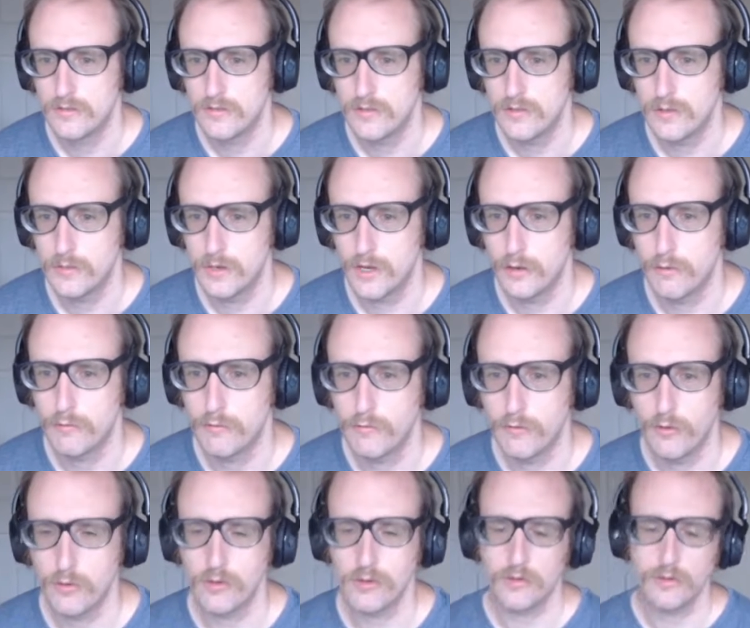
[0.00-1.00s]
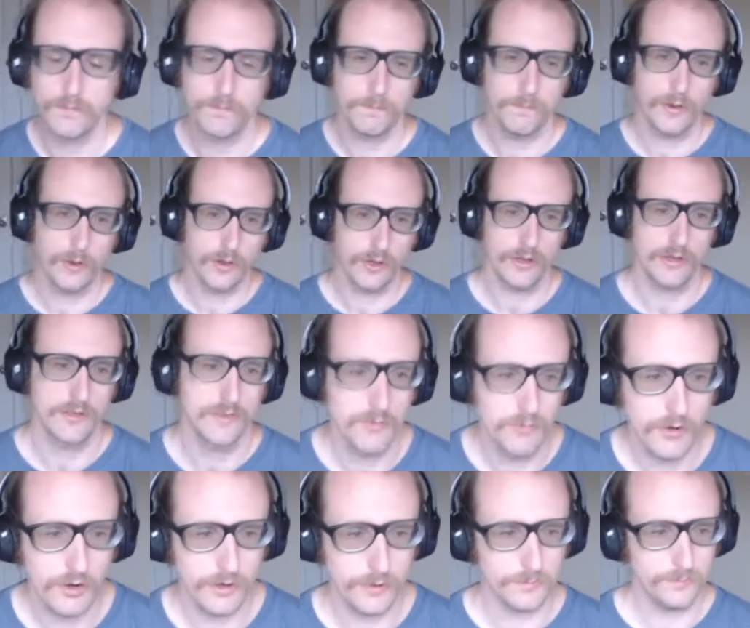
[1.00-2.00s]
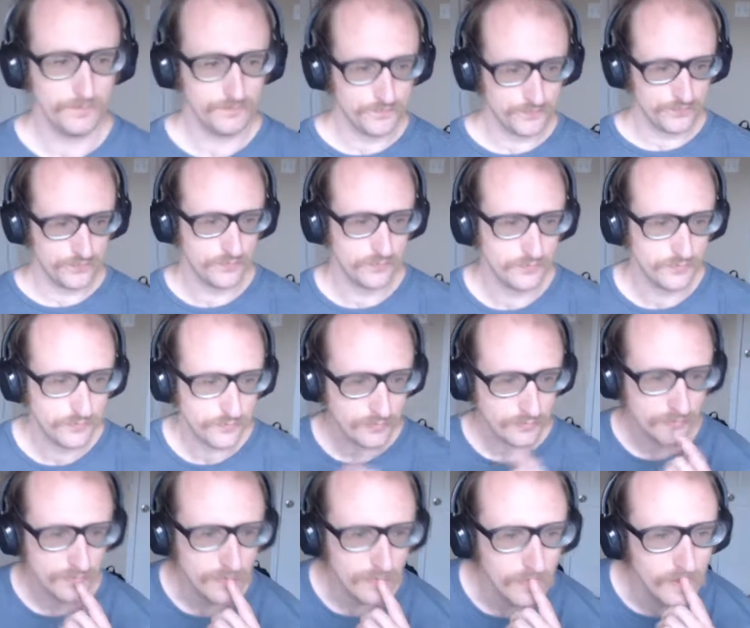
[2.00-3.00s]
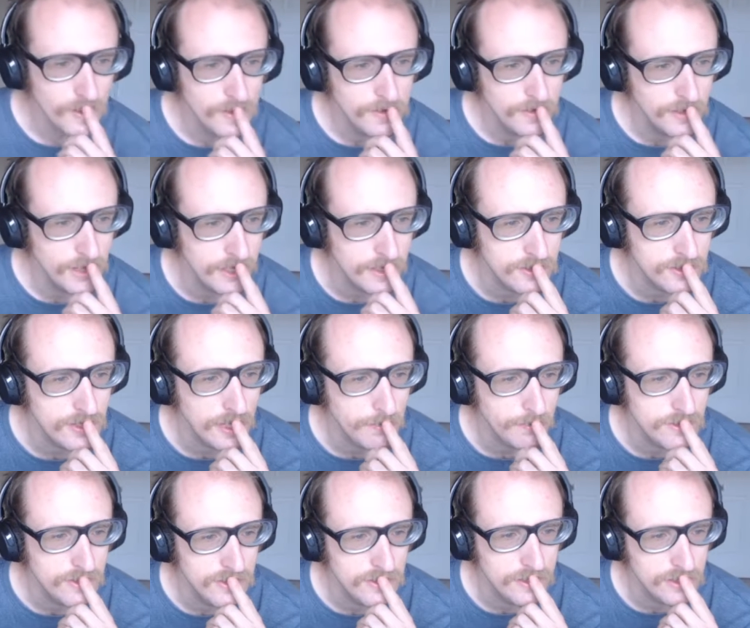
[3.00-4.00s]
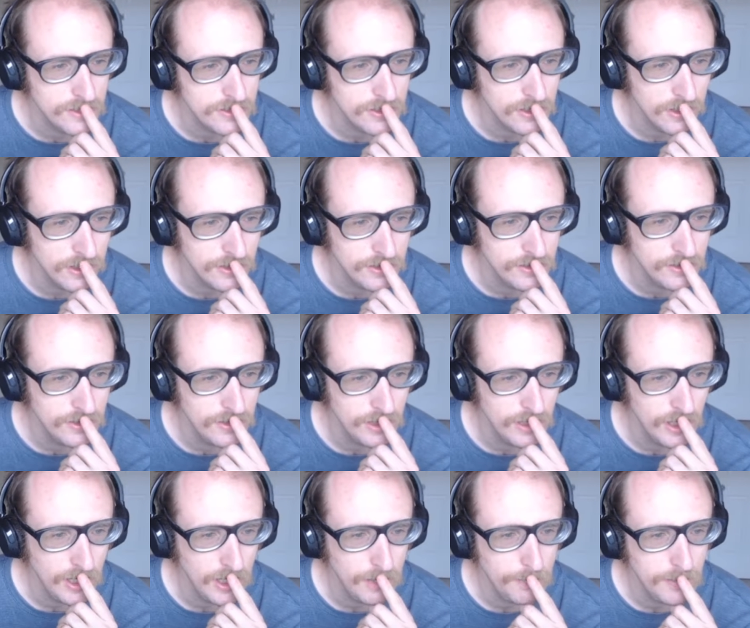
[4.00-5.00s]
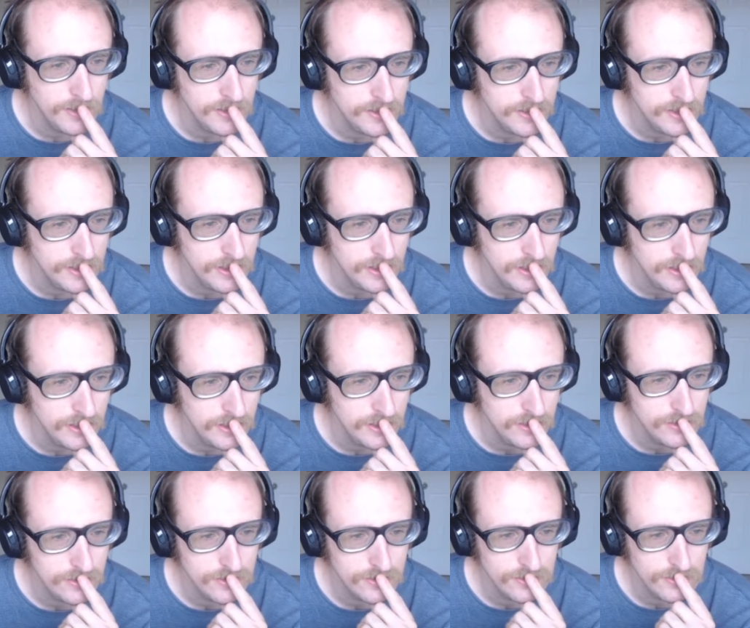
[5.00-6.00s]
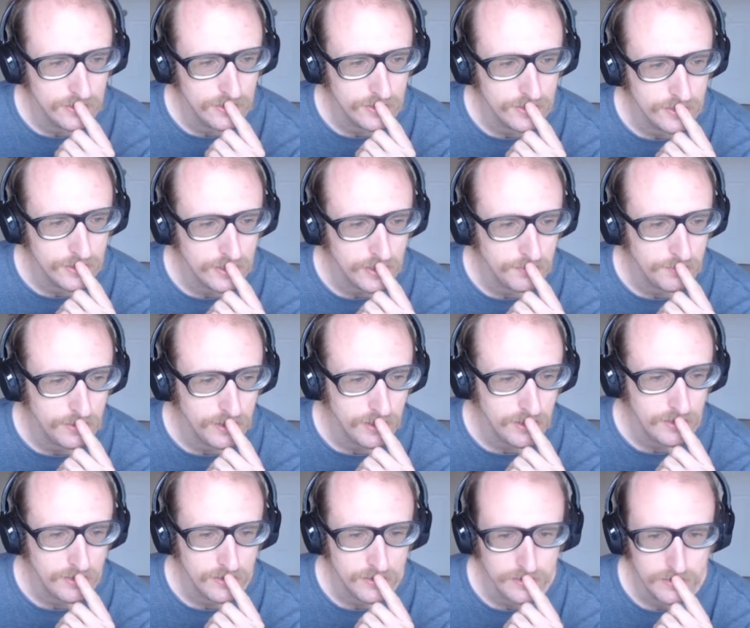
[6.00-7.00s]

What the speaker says: There we go, focal. Okay, so we're good. Next step is to start the apt source update.